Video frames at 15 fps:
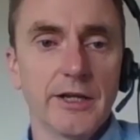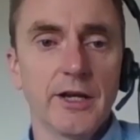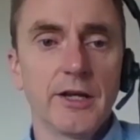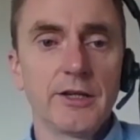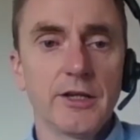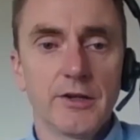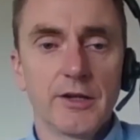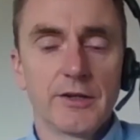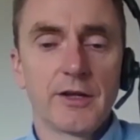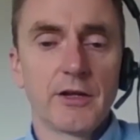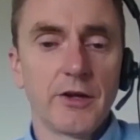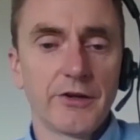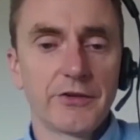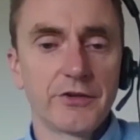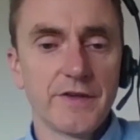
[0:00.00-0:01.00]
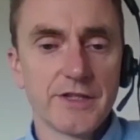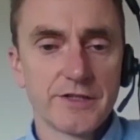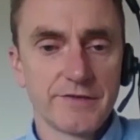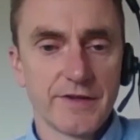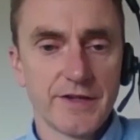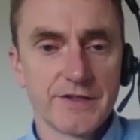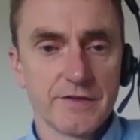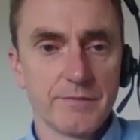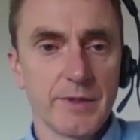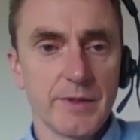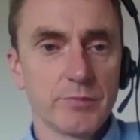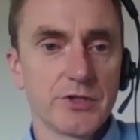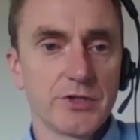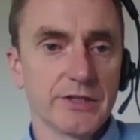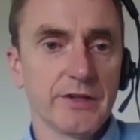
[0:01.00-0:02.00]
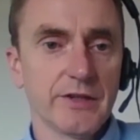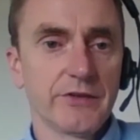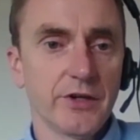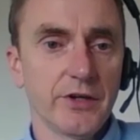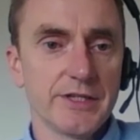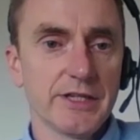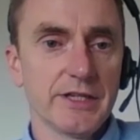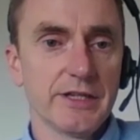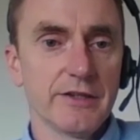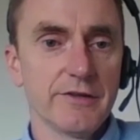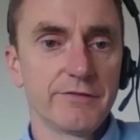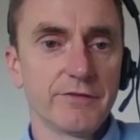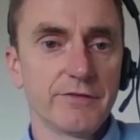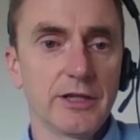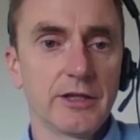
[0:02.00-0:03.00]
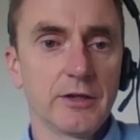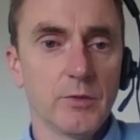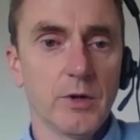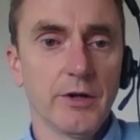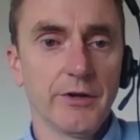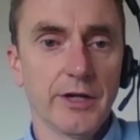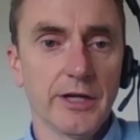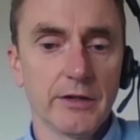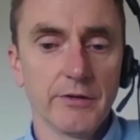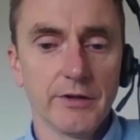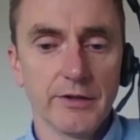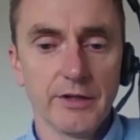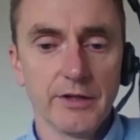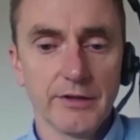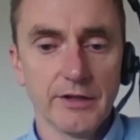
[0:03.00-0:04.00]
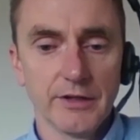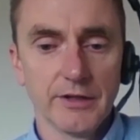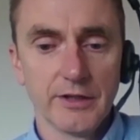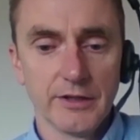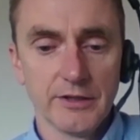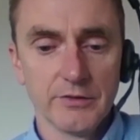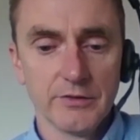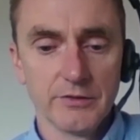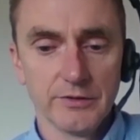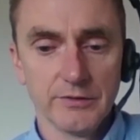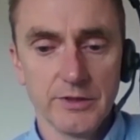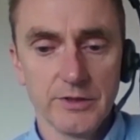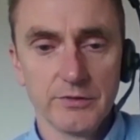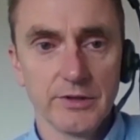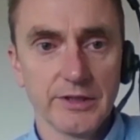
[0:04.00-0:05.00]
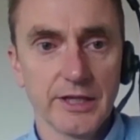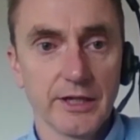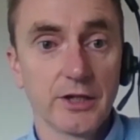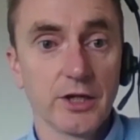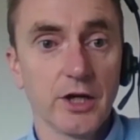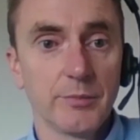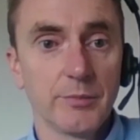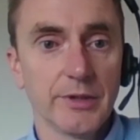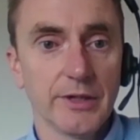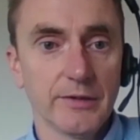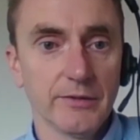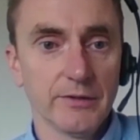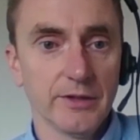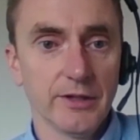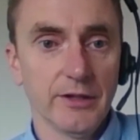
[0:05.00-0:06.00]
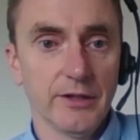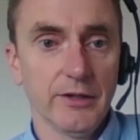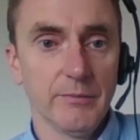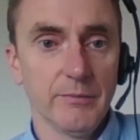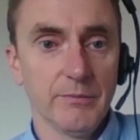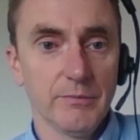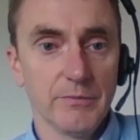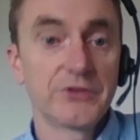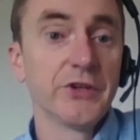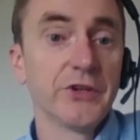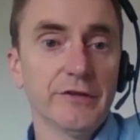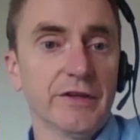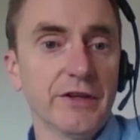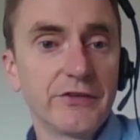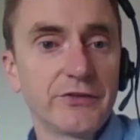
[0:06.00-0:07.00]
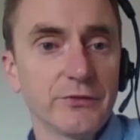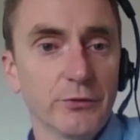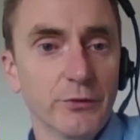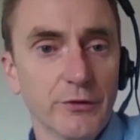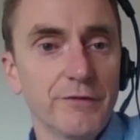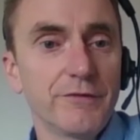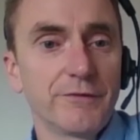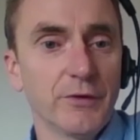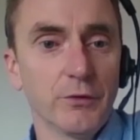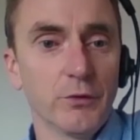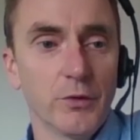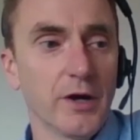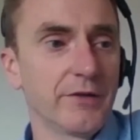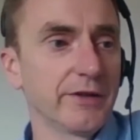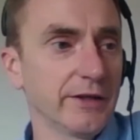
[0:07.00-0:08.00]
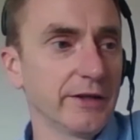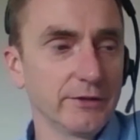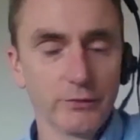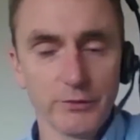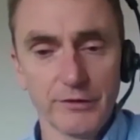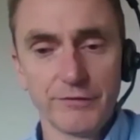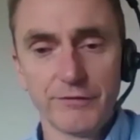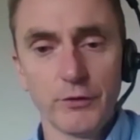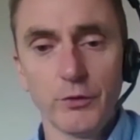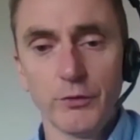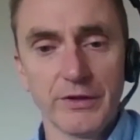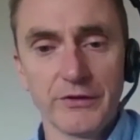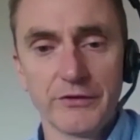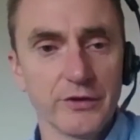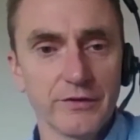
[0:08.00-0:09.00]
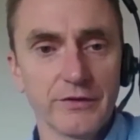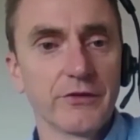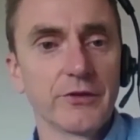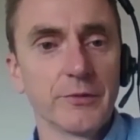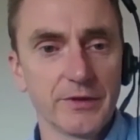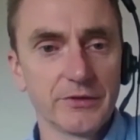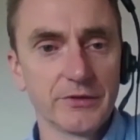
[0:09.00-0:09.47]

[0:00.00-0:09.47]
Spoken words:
And you know, the likes of Interface have been pushing this idea for a little while now that you can get a carpet service, or I think they call it a flooring service or something.